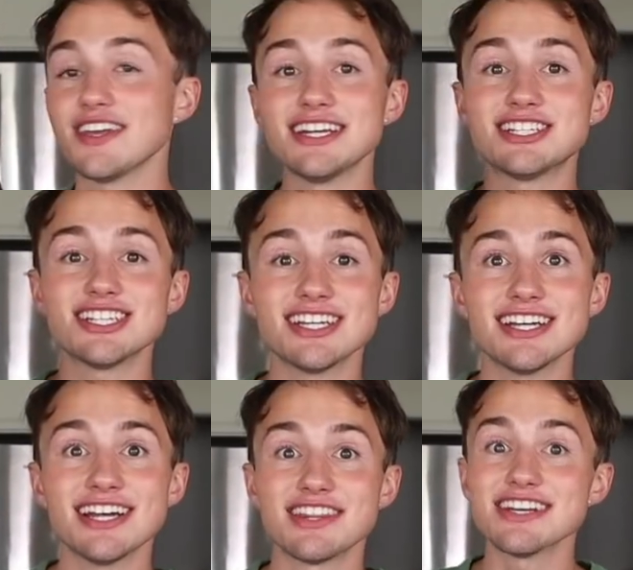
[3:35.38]

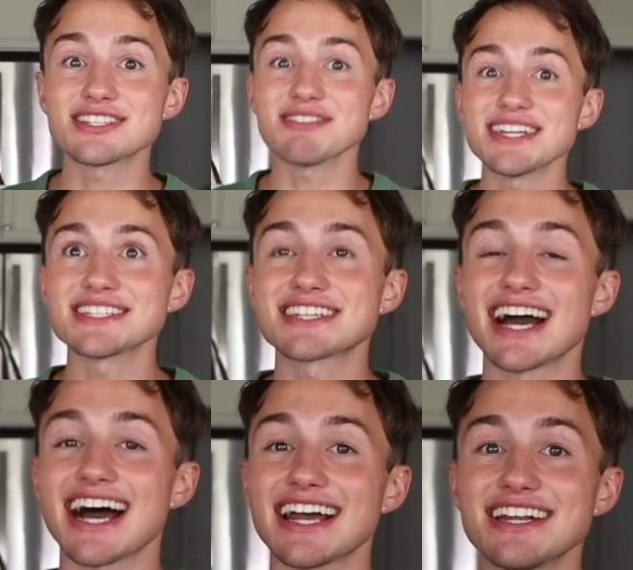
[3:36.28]
Fiji. This one is
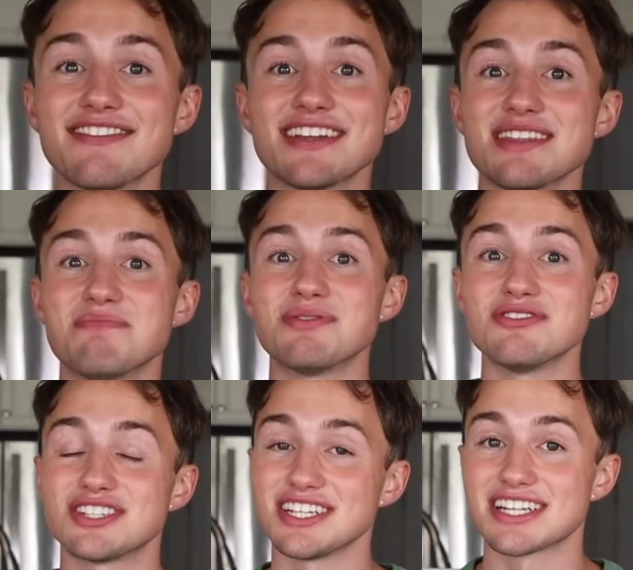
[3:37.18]
kind of in the
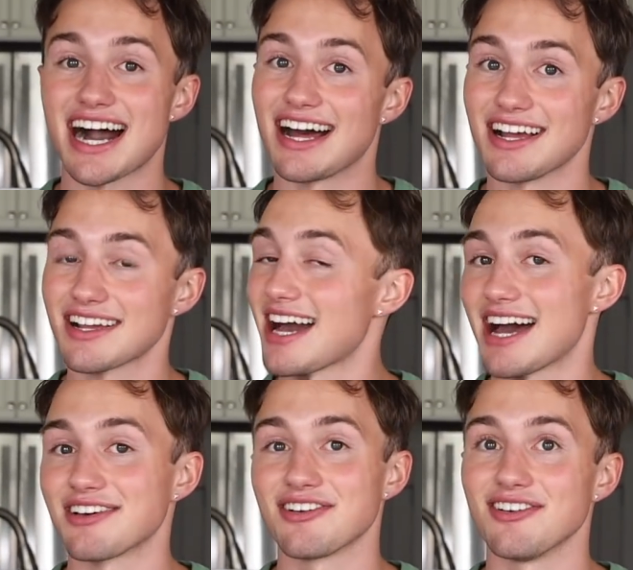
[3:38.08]
bougie
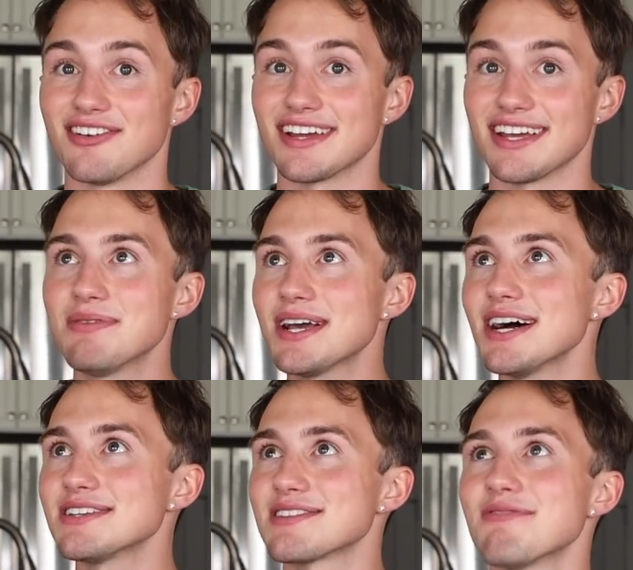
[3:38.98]
category.
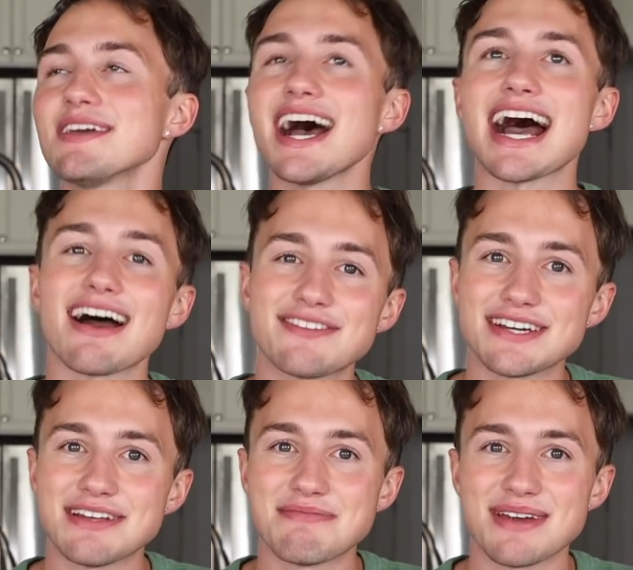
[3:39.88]
Because we have to
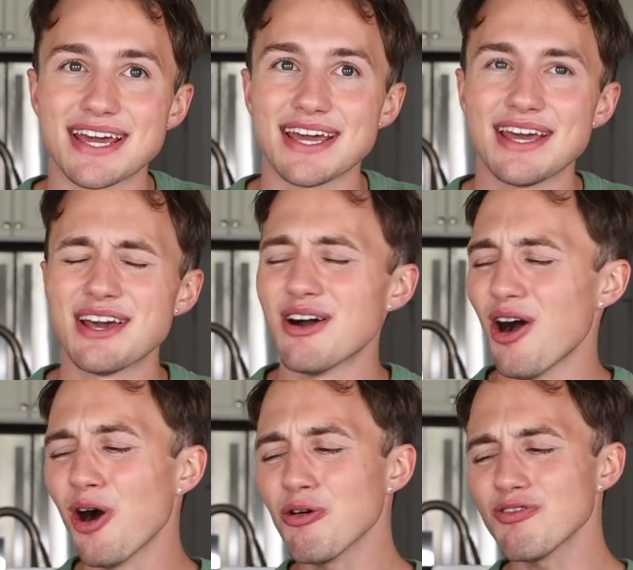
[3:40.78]
admit,
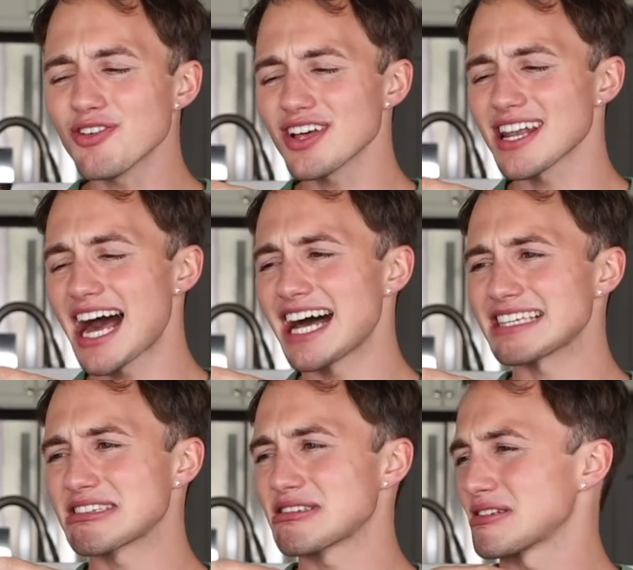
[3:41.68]
over the
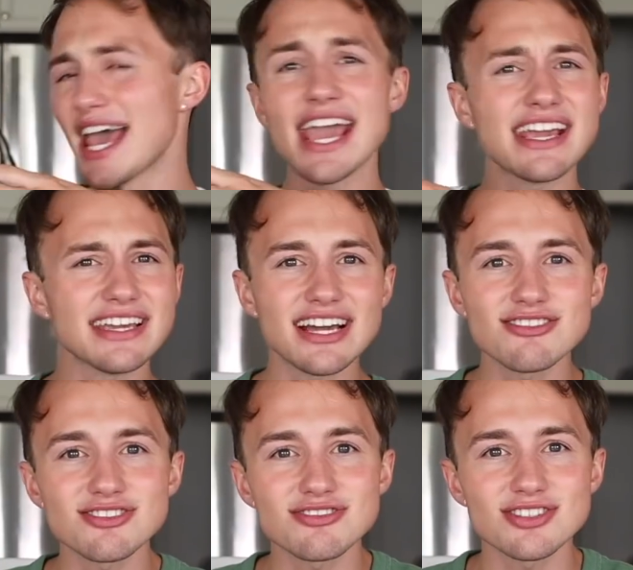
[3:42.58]
last 8
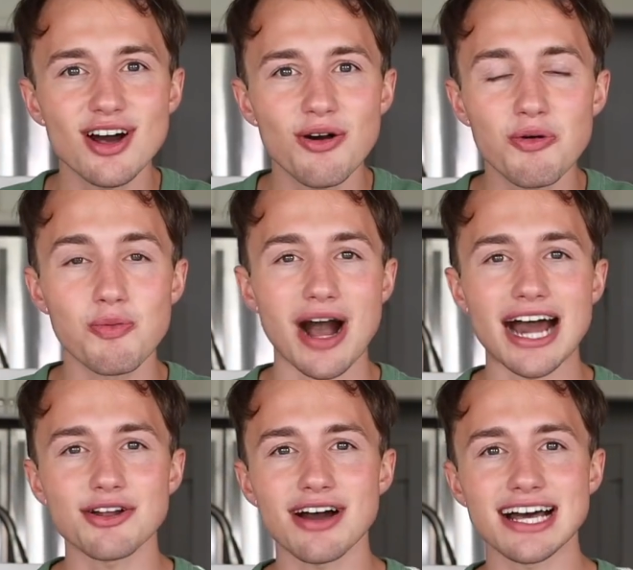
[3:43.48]
years or so,
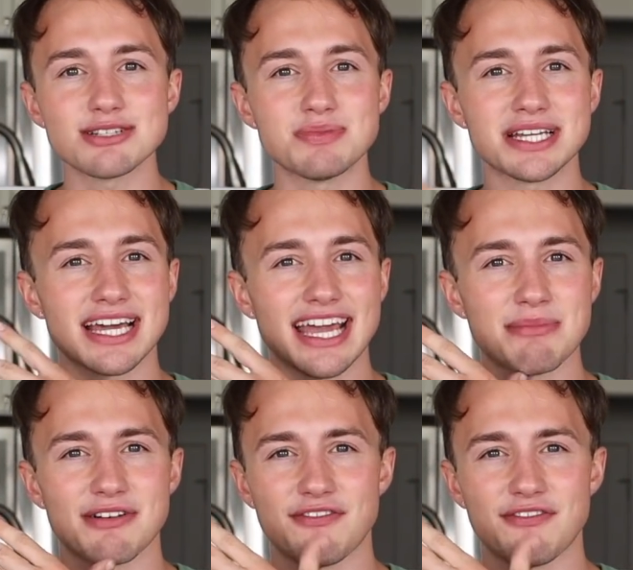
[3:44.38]
water has become a